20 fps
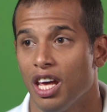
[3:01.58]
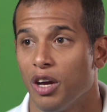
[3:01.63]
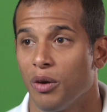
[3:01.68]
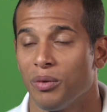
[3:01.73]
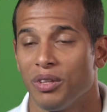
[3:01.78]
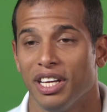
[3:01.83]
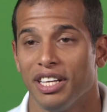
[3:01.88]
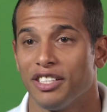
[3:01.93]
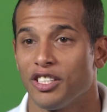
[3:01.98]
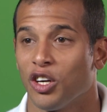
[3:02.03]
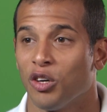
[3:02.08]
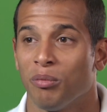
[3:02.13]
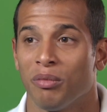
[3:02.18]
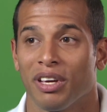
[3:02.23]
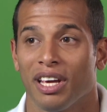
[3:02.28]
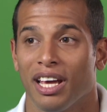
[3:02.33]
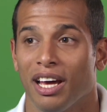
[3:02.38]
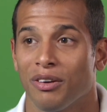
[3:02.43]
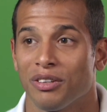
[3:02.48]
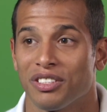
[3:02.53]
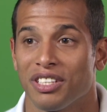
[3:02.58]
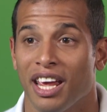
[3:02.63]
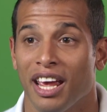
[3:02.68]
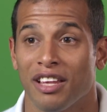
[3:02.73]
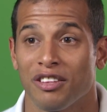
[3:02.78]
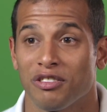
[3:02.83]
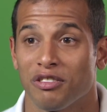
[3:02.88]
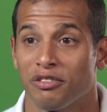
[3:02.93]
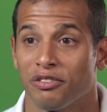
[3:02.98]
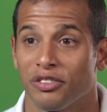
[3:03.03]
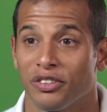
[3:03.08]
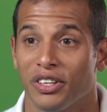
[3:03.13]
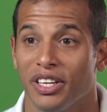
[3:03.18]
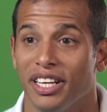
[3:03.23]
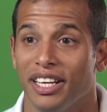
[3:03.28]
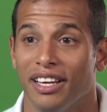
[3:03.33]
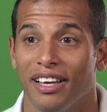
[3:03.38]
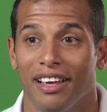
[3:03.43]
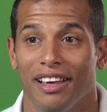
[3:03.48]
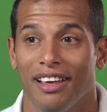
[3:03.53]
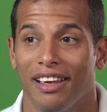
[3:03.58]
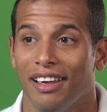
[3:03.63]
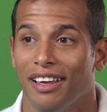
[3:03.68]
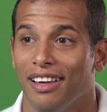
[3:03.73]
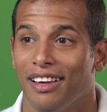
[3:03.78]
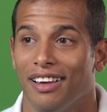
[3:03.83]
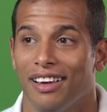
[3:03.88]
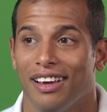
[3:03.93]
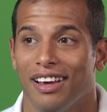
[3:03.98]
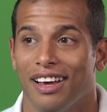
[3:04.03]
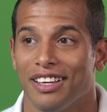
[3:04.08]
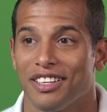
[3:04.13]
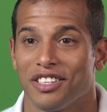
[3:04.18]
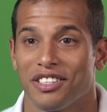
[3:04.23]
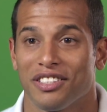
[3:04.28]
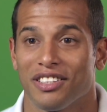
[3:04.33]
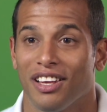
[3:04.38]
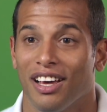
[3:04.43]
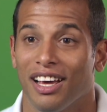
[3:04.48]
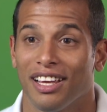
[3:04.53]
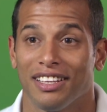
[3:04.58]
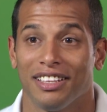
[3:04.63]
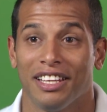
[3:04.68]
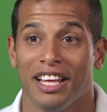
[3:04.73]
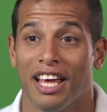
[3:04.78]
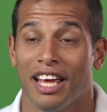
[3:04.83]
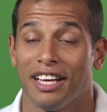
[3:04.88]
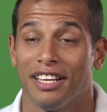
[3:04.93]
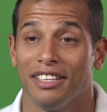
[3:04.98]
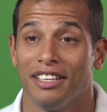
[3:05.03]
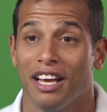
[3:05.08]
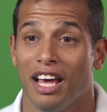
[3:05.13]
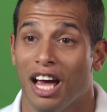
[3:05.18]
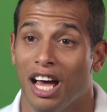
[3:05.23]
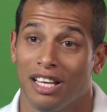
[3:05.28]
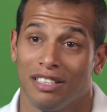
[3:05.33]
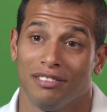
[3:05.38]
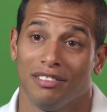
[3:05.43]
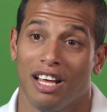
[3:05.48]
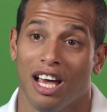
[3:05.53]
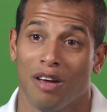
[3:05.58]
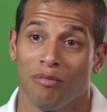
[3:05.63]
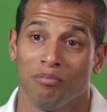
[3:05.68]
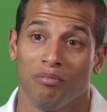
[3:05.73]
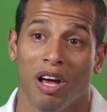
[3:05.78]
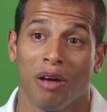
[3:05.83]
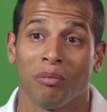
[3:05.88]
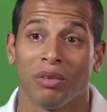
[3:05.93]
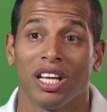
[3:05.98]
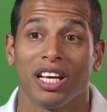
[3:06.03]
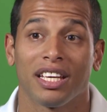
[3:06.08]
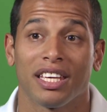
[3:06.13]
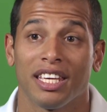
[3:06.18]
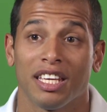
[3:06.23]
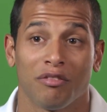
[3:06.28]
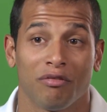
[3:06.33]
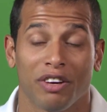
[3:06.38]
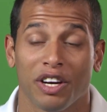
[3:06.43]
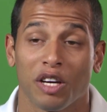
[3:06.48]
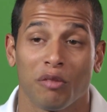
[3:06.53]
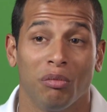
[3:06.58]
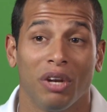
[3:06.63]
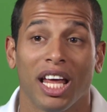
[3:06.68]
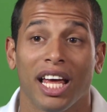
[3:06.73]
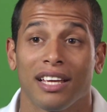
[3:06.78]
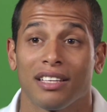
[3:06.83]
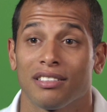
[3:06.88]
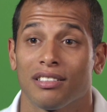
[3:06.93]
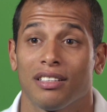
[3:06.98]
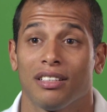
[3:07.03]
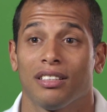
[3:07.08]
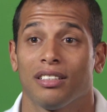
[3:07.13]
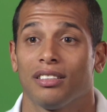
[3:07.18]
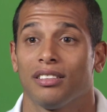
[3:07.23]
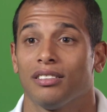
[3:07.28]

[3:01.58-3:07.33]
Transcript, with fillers: When they told me I was cancer free, I just thought that I, am lucky and very blessed.